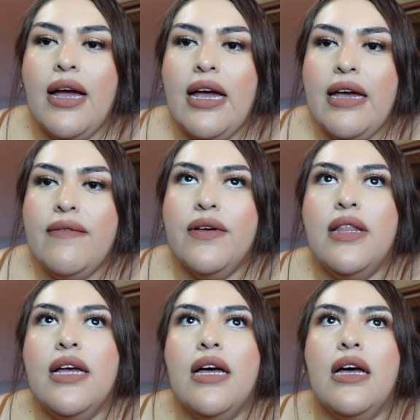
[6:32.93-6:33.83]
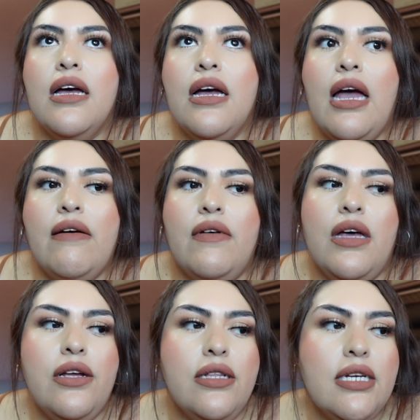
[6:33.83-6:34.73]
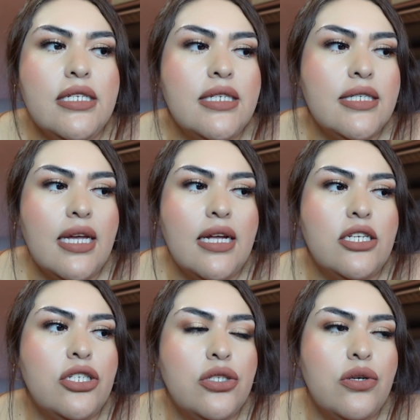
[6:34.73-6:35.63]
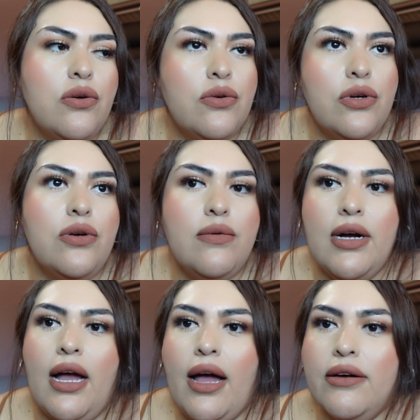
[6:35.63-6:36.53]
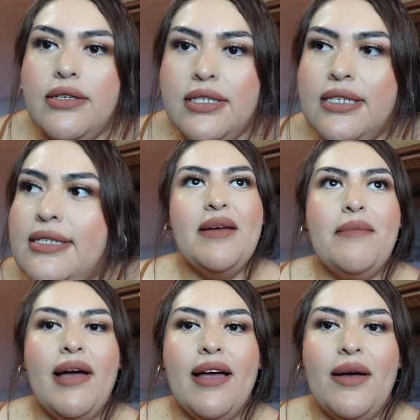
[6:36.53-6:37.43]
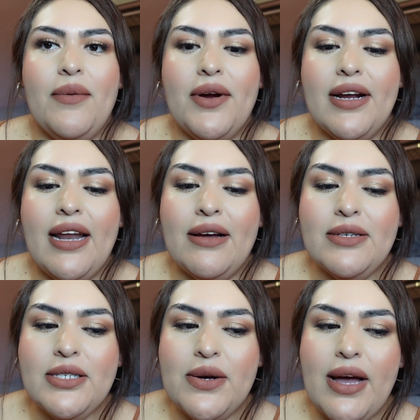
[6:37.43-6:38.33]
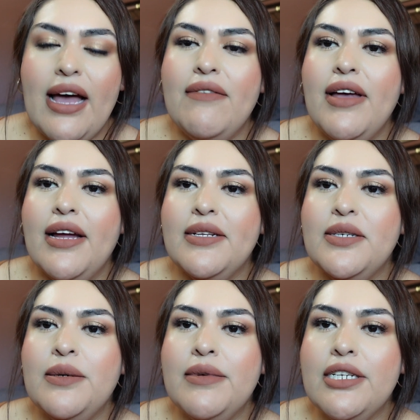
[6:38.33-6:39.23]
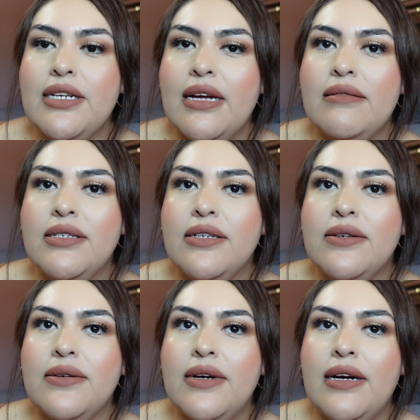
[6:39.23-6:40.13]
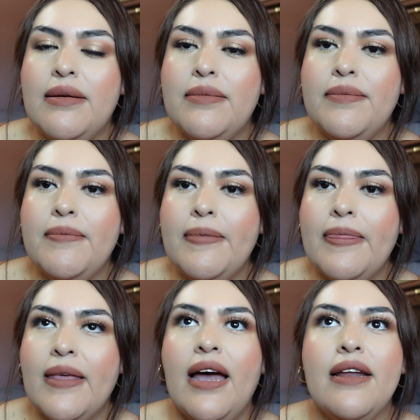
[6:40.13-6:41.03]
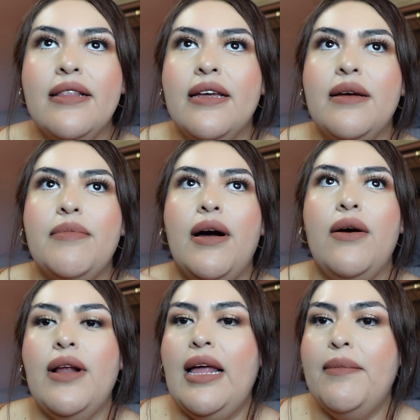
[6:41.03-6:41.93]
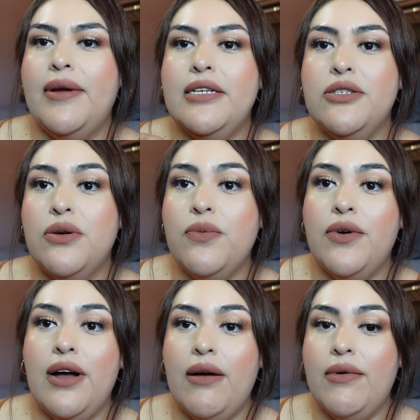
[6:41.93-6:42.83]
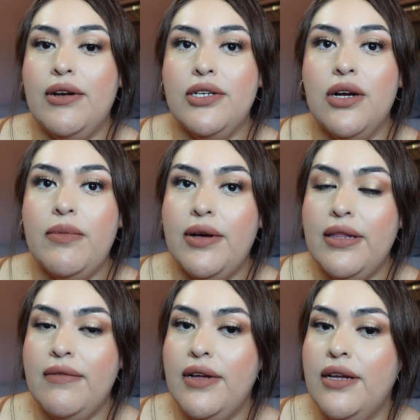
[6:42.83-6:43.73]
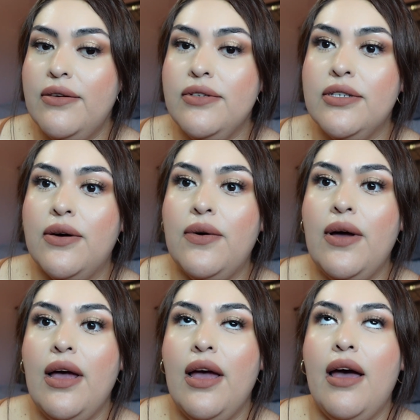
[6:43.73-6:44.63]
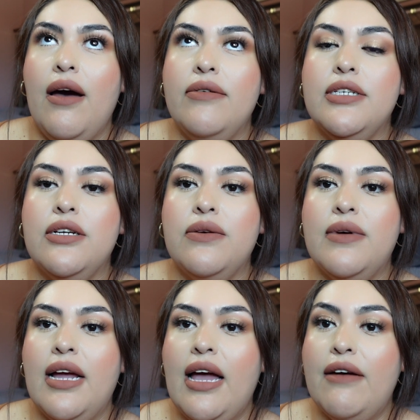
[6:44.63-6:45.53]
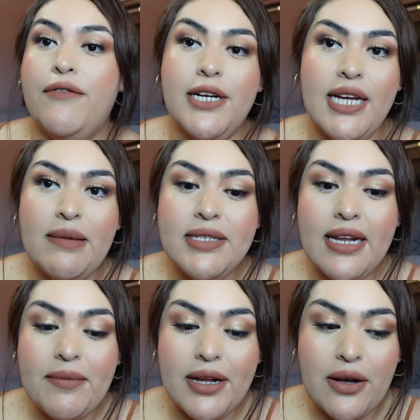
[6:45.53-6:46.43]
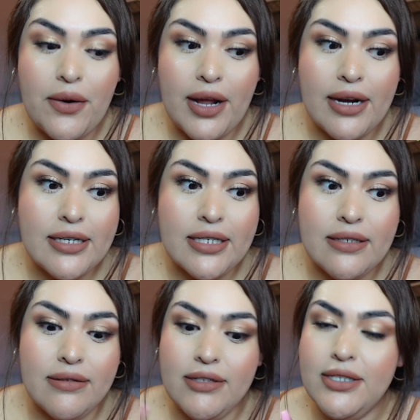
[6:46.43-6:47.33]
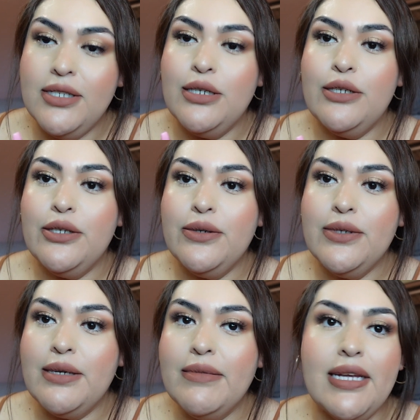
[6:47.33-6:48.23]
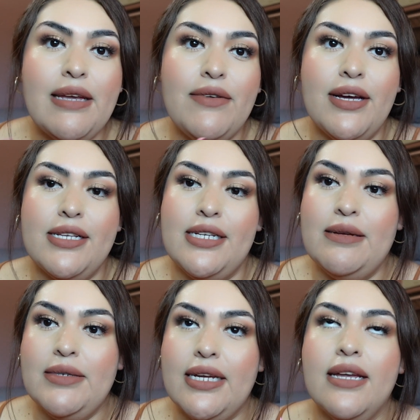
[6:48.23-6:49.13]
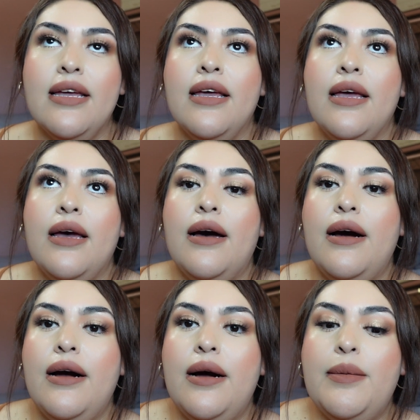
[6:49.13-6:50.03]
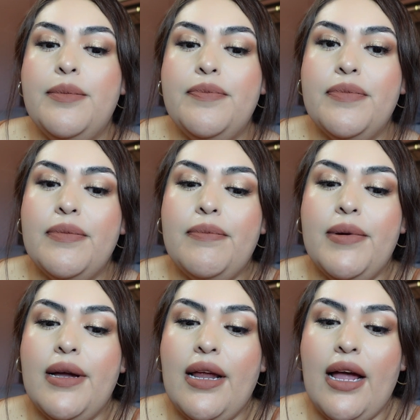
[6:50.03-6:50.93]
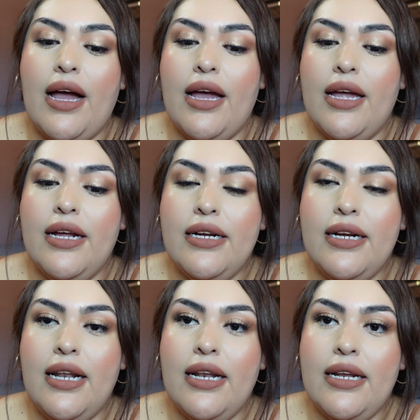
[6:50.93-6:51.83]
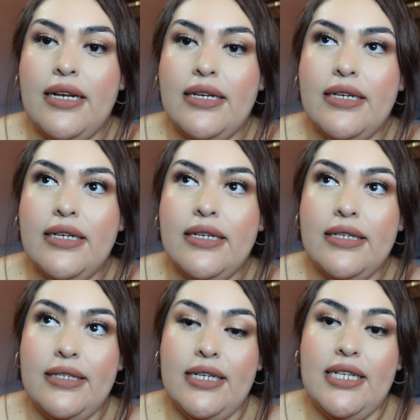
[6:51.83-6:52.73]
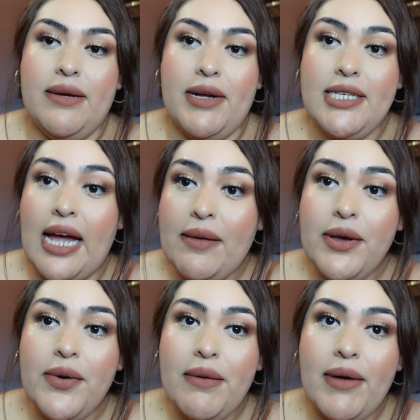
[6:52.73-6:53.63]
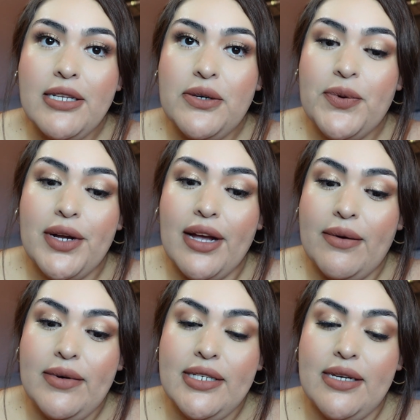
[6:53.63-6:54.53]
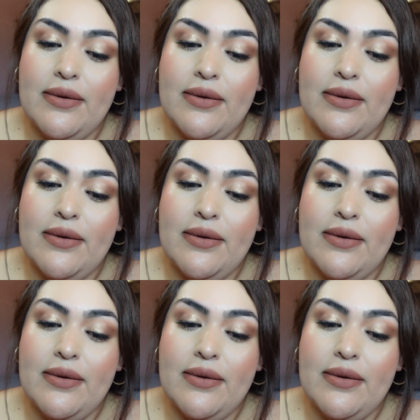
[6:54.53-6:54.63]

I feel like I have other things to say, I just don't know what else to say. I am back at work now, so I haven't had too much time to kind of think about or like brainstorm what I want to talk about in the video. So I was like, you know what, I have free time today, I'm gonna go ahead and just do something, give you guys an update. But I did take my time in going back to work. I was